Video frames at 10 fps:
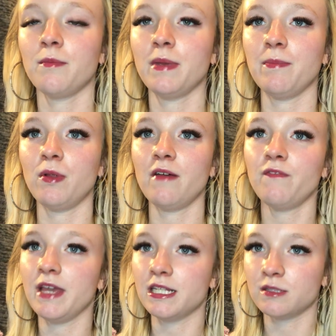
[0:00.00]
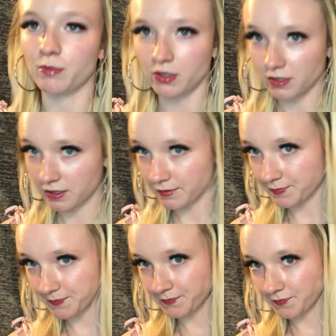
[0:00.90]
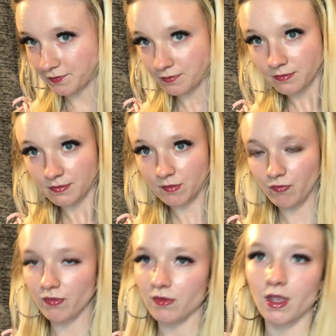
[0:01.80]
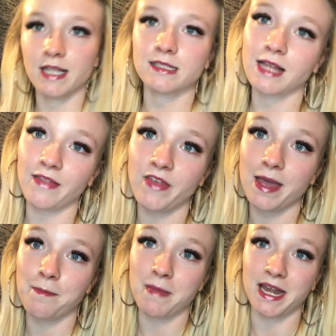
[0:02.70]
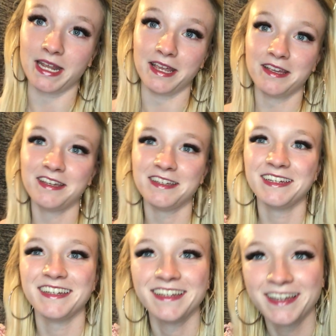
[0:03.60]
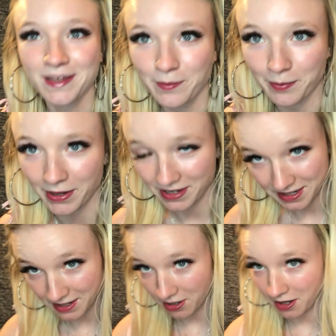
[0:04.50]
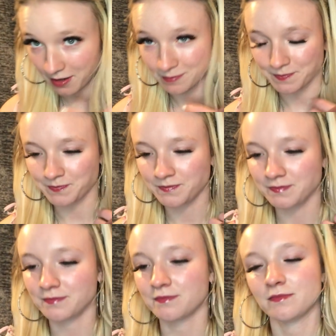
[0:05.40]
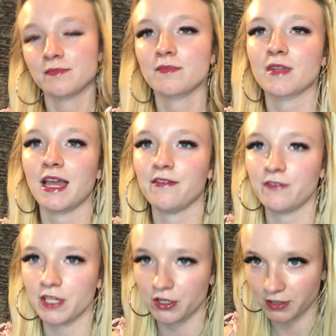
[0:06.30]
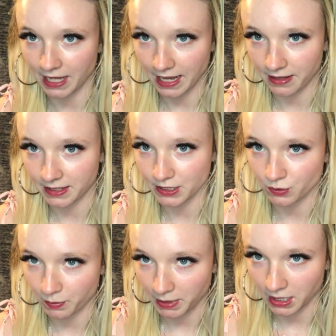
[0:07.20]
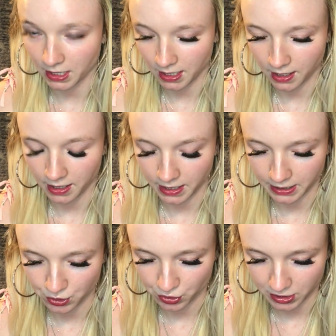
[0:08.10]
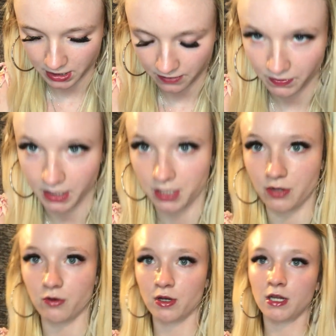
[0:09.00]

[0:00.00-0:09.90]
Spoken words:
people on Facebook. It's not that many, but I figured that this would be an interesting video.